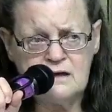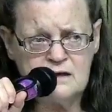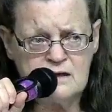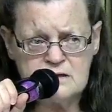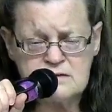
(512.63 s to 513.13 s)

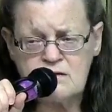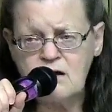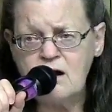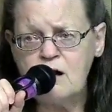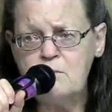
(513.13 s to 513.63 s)
Esau
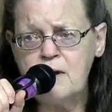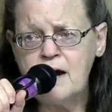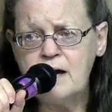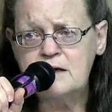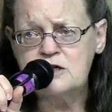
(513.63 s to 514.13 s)
got
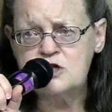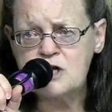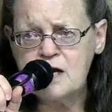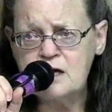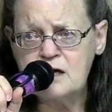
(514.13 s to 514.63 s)
mad at
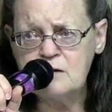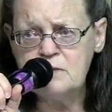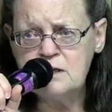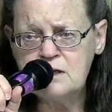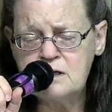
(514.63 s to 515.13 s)
Jacob
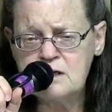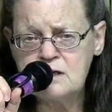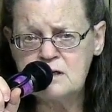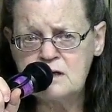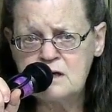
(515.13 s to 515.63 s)

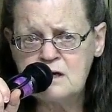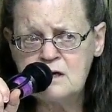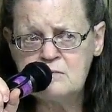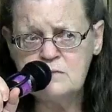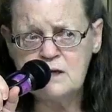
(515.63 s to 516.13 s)

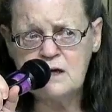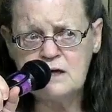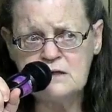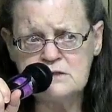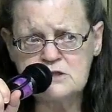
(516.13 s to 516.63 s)

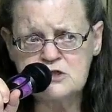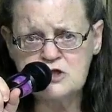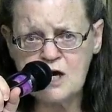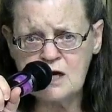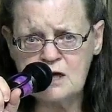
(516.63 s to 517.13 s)
because
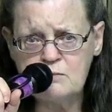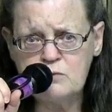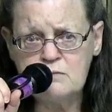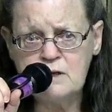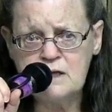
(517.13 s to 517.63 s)

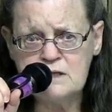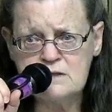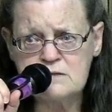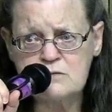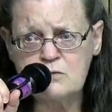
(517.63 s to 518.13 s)
Jacob,
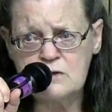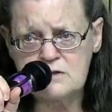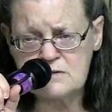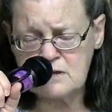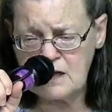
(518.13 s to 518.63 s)
his
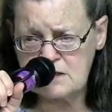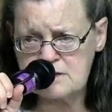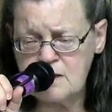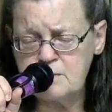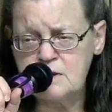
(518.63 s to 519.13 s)
was
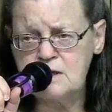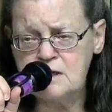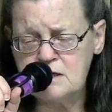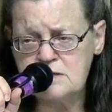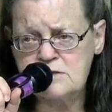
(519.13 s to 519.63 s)
accepted
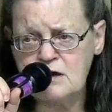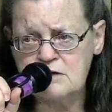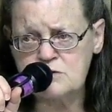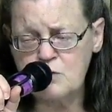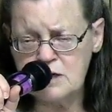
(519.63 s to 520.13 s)
and
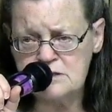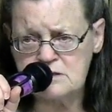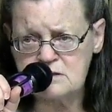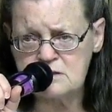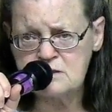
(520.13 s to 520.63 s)
Esau's
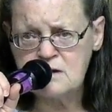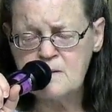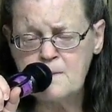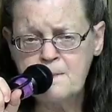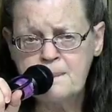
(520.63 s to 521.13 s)
wasn't.
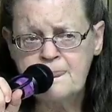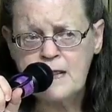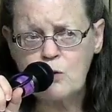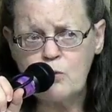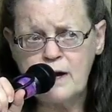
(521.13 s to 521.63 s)

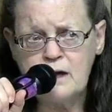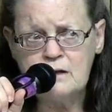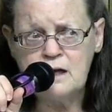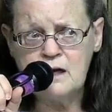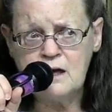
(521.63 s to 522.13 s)

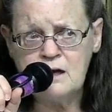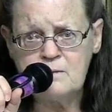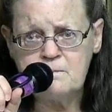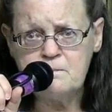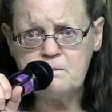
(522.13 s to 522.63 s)
Well, um,